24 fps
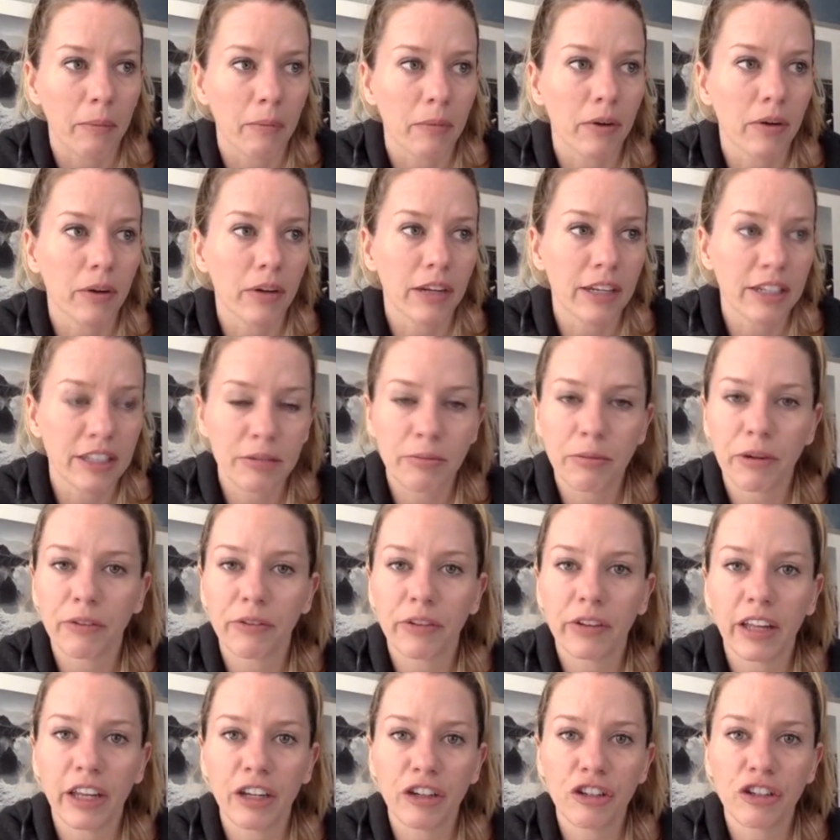Intimate
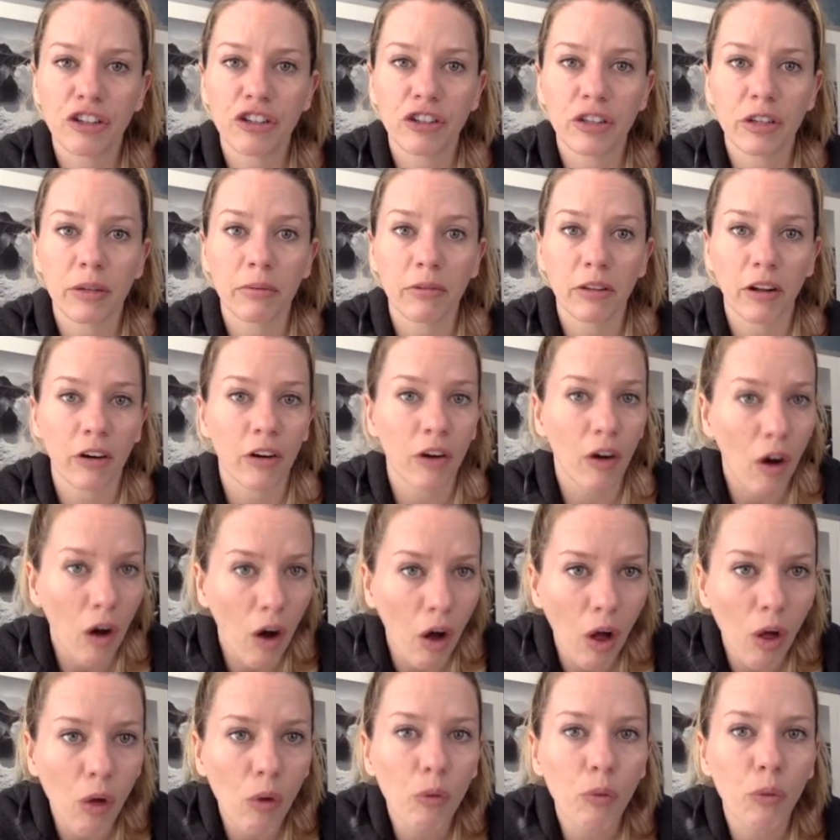relationships are
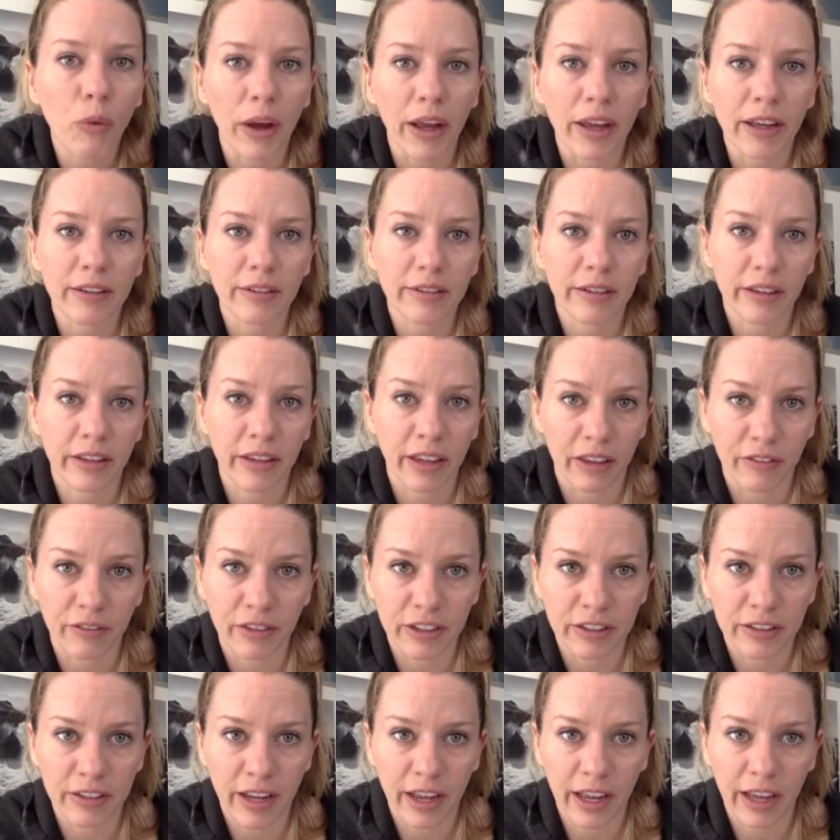always give and
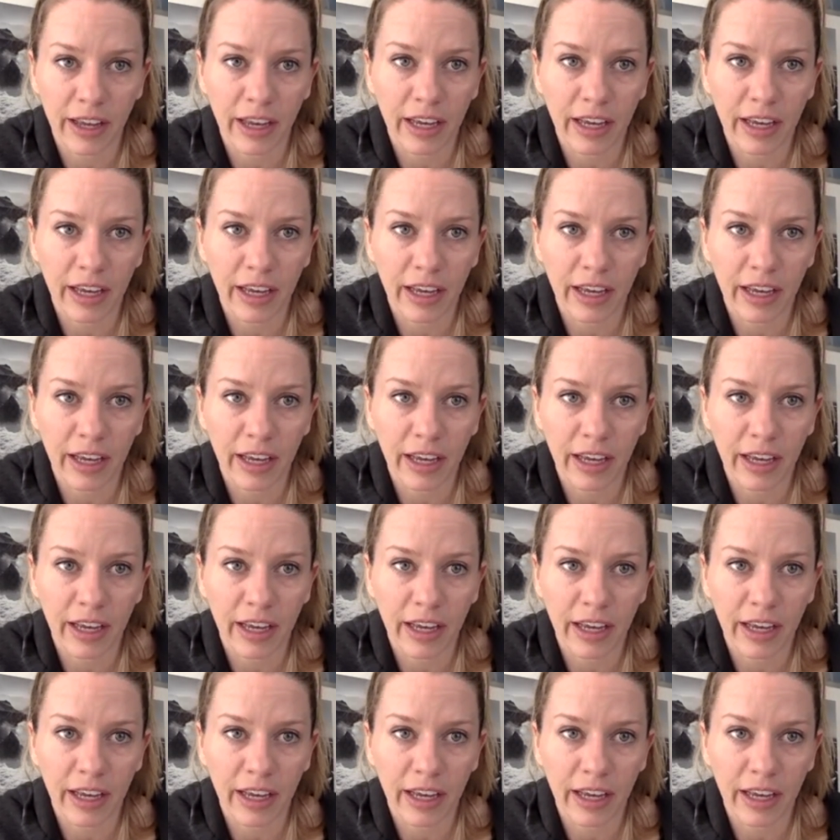take.